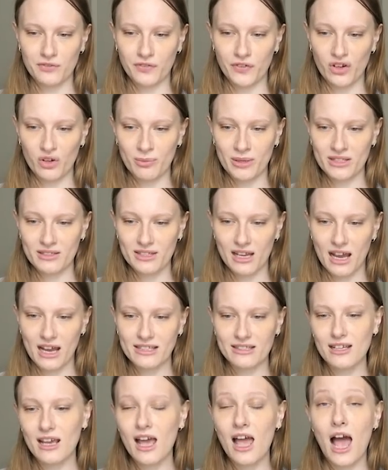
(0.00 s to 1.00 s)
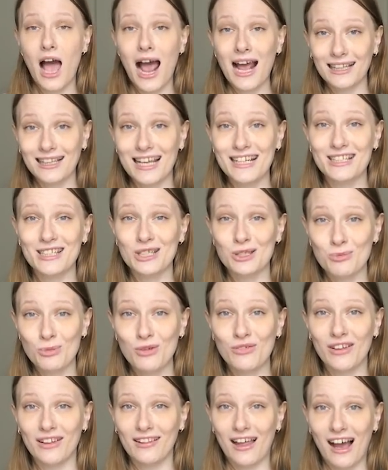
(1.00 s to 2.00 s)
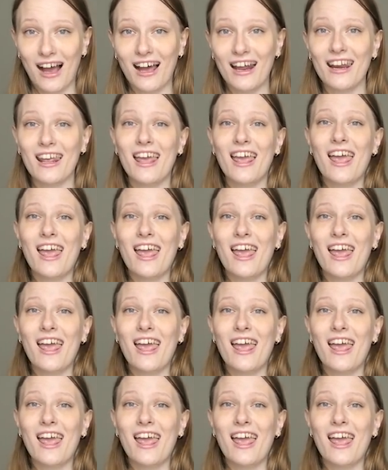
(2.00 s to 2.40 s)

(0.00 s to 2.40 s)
of no mean size. I liked this movie a lot.